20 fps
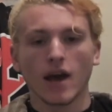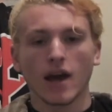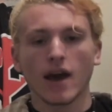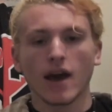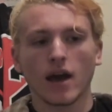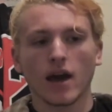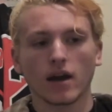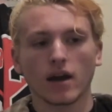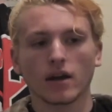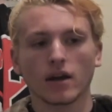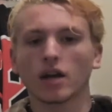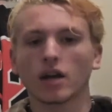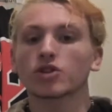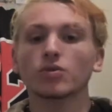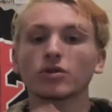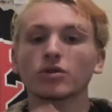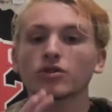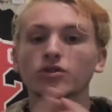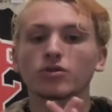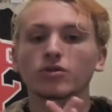and I just
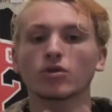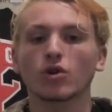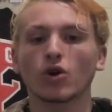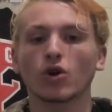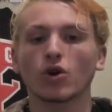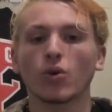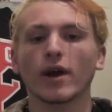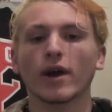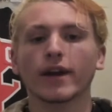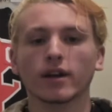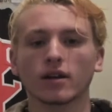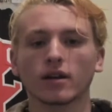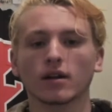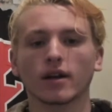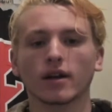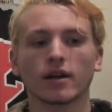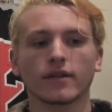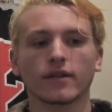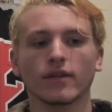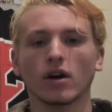wanted to do a quick
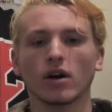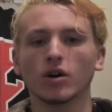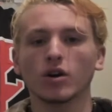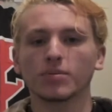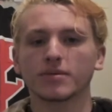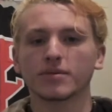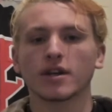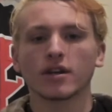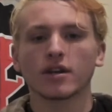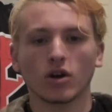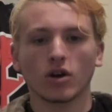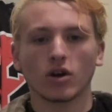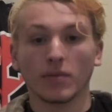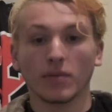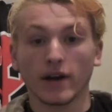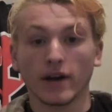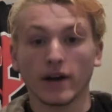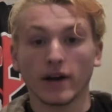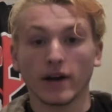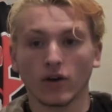kind of update on
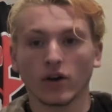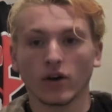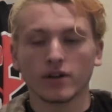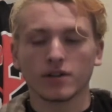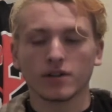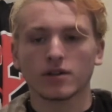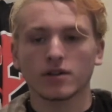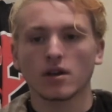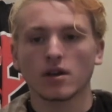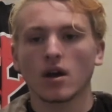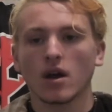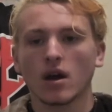my thoughts,